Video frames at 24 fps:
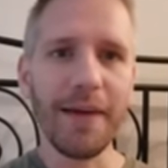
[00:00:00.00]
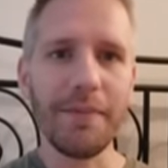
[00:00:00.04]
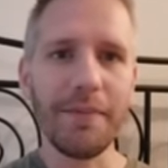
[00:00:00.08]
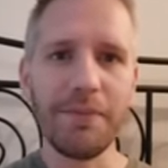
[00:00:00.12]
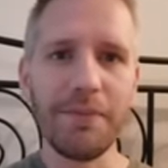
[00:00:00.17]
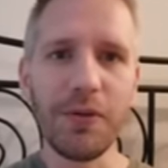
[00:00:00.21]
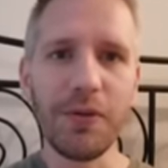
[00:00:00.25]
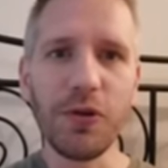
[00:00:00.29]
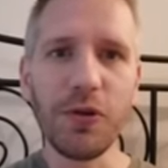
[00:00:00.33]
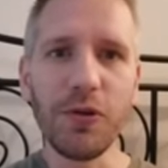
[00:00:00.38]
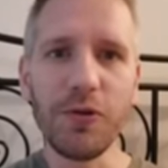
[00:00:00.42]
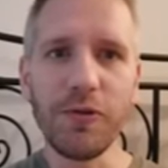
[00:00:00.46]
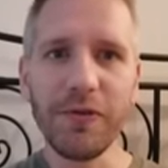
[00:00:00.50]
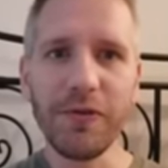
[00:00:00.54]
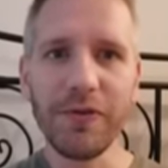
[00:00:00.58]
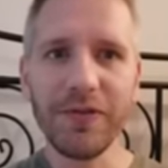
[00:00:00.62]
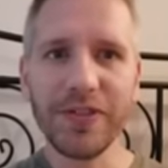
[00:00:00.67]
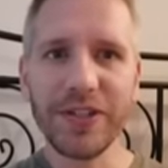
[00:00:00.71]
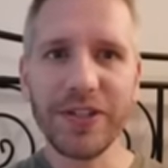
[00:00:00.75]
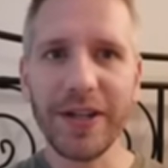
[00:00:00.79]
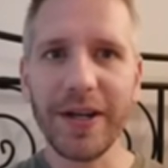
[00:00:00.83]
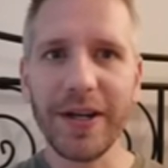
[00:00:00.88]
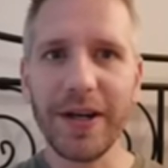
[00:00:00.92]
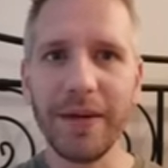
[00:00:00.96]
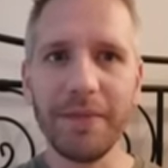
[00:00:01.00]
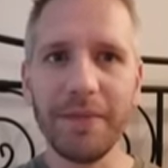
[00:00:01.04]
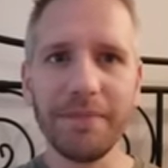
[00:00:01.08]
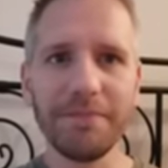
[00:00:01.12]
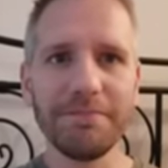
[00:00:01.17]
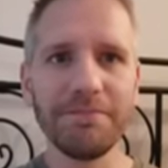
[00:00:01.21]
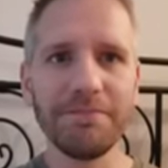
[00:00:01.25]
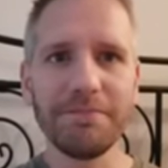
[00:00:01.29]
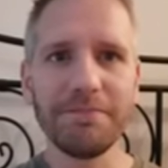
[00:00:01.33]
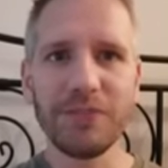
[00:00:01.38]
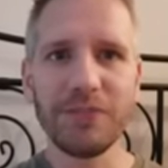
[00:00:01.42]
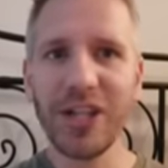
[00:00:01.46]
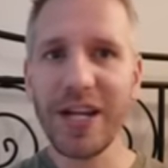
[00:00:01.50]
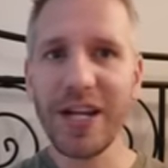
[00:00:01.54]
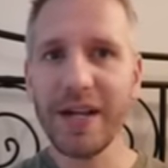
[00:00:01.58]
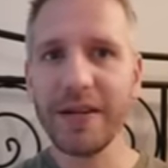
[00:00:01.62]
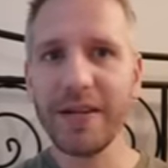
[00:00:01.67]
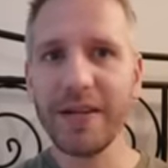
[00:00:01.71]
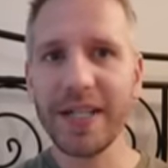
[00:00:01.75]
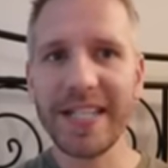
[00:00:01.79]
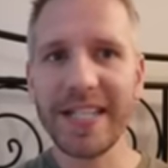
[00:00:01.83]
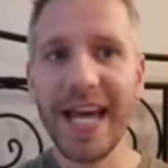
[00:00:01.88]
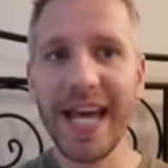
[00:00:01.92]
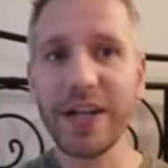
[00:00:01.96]
Move some
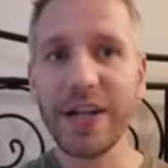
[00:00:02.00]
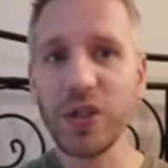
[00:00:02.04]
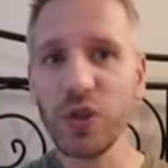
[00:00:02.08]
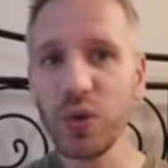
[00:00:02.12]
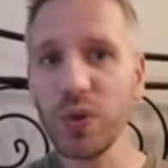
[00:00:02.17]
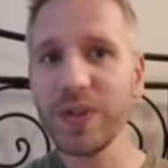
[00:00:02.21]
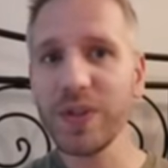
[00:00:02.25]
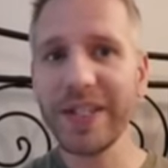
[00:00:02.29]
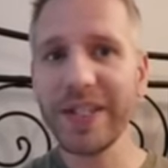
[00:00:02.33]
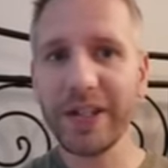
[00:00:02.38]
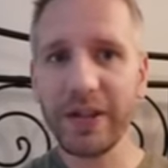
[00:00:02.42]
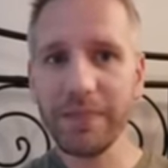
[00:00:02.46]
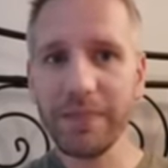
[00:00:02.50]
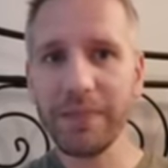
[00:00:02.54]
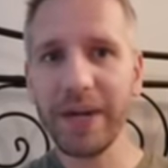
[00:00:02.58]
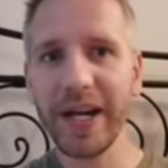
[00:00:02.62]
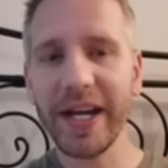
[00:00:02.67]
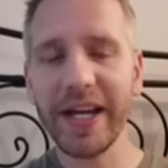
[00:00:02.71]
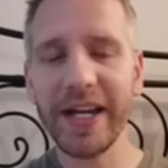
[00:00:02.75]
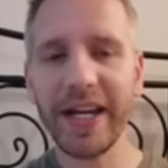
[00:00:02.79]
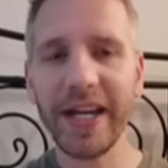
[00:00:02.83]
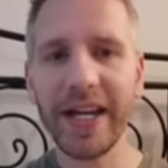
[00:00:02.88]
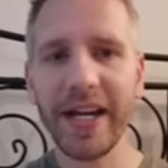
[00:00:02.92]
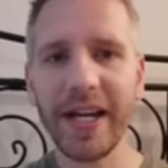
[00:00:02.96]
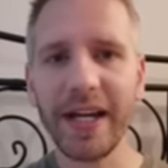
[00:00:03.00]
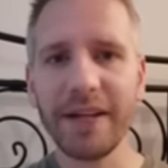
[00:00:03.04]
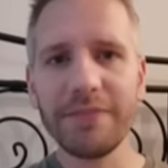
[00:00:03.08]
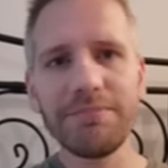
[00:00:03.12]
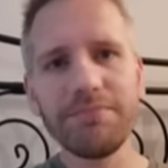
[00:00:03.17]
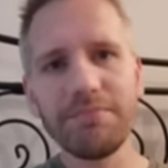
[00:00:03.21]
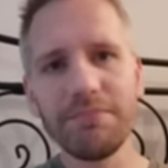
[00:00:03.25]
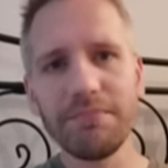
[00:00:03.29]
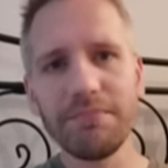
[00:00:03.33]
attack jewels out of my